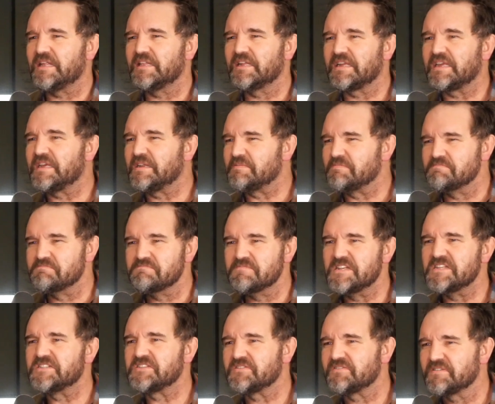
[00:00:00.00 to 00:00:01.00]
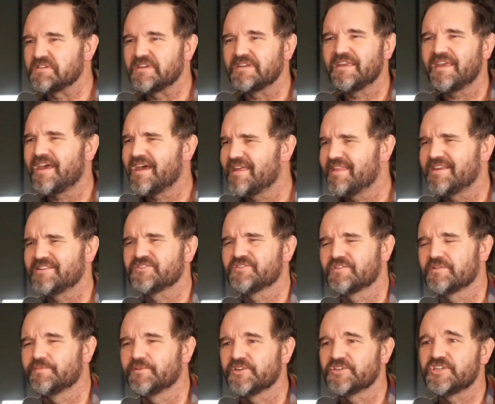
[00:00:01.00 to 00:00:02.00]
elegant misery. Yeah. That
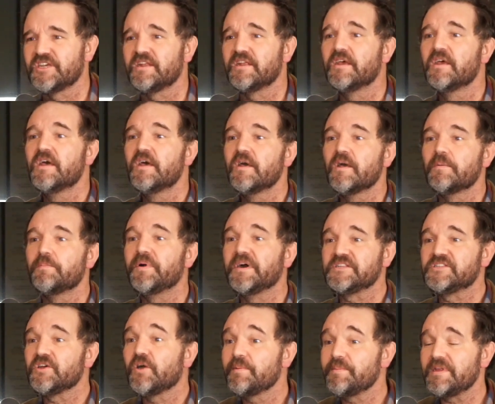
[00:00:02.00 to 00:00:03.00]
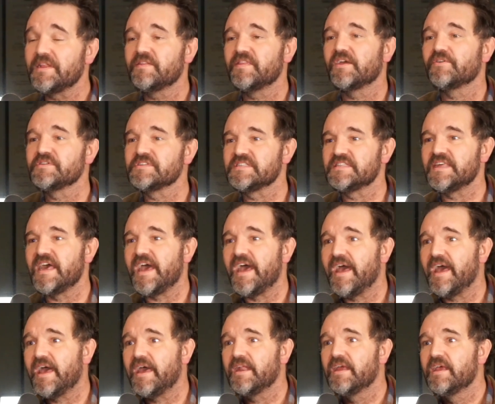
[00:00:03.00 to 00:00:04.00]
sort of bullshit. Yeah. But so, I mean, there was
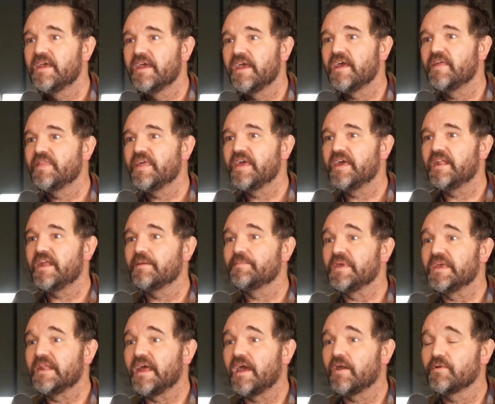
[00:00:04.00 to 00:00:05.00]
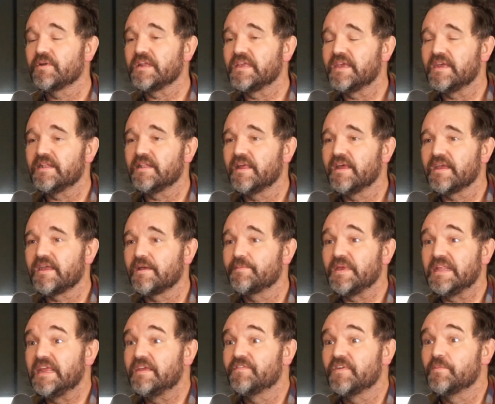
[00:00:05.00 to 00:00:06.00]
that. And then, I mean, I would get like, I
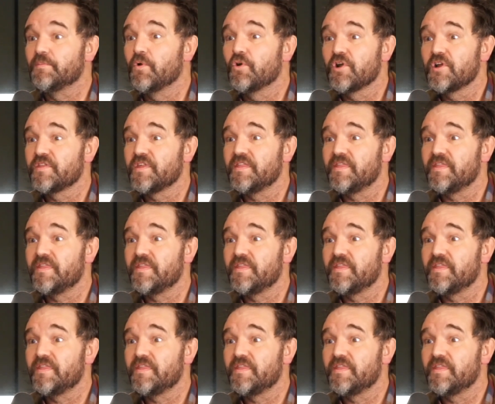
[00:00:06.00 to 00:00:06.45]
mean, even more